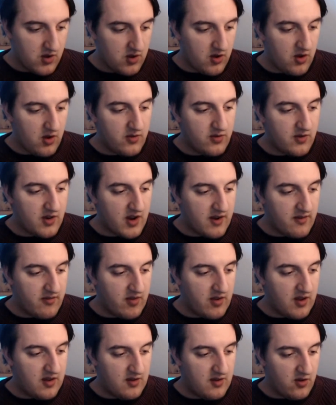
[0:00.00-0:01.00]
on kind of
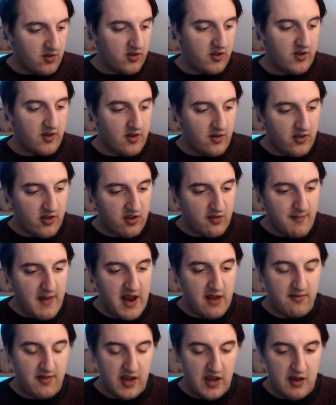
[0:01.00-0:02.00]
on the smell
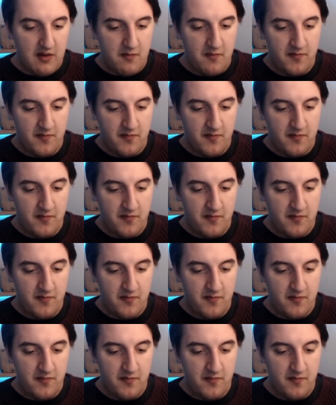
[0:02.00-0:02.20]
of it,